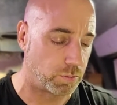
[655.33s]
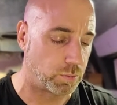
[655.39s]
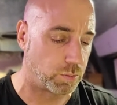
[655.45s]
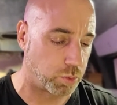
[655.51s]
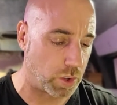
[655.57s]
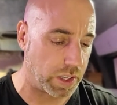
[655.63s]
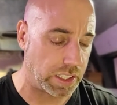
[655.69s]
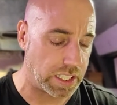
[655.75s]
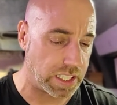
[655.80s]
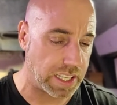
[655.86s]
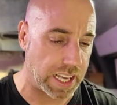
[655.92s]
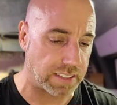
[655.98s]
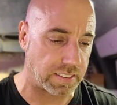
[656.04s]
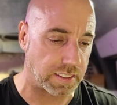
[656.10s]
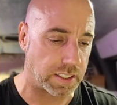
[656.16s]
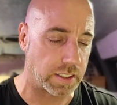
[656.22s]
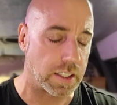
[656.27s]
really
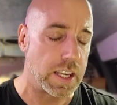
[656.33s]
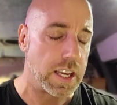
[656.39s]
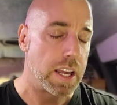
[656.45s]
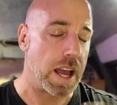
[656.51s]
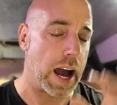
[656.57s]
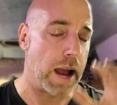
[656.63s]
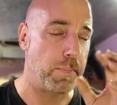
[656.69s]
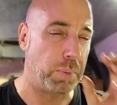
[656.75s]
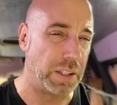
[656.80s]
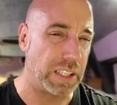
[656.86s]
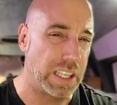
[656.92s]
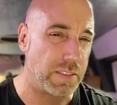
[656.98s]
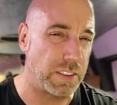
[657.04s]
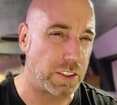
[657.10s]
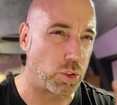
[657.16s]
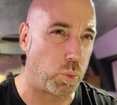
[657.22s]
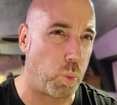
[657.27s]
guessing. I
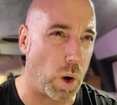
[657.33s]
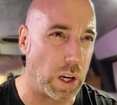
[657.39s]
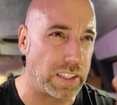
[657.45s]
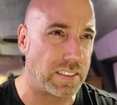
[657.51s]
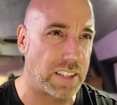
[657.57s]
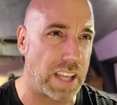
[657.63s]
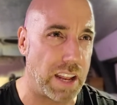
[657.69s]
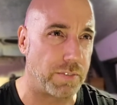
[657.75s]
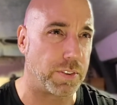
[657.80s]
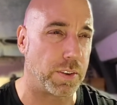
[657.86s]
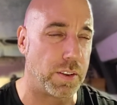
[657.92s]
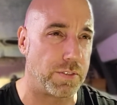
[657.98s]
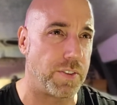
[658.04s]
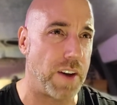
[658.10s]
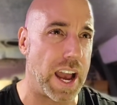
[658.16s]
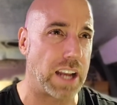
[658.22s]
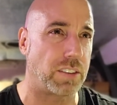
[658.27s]
believe it's 110 from the
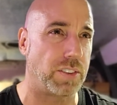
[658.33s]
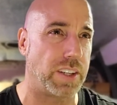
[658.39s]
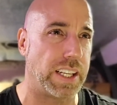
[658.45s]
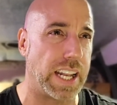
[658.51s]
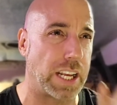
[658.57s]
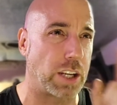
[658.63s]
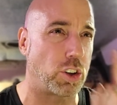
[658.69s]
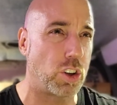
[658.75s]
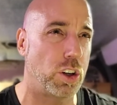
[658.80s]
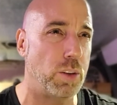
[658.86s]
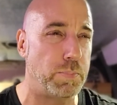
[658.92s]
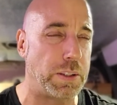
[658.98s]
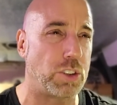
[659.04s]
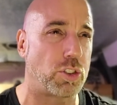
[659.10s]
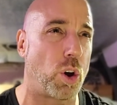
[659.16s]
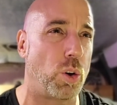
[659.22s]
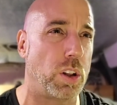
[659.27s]
factory, and I could
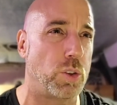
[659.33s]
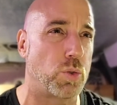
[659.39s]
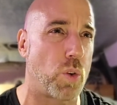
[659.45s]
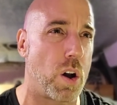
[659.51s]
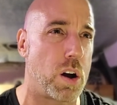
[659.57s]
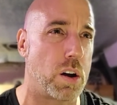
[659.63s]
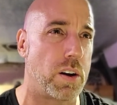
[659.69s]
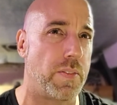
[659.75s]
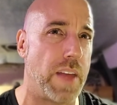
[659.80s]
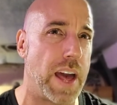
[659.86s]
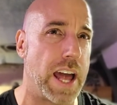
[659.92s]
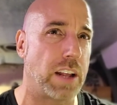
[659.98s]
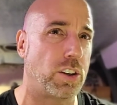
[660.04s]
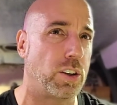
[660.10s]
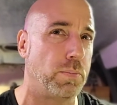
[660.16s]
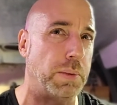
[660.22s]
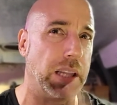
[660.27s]
be totally wrong on that.
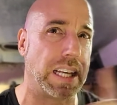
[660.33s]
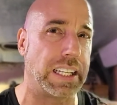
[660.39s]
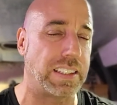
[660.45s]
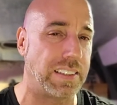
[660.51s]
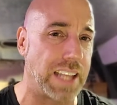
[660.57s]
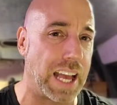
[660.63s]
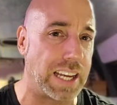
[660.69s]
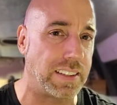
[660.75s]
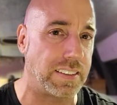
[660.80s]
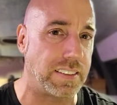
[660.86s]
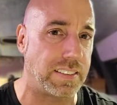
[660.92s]
It could be like 90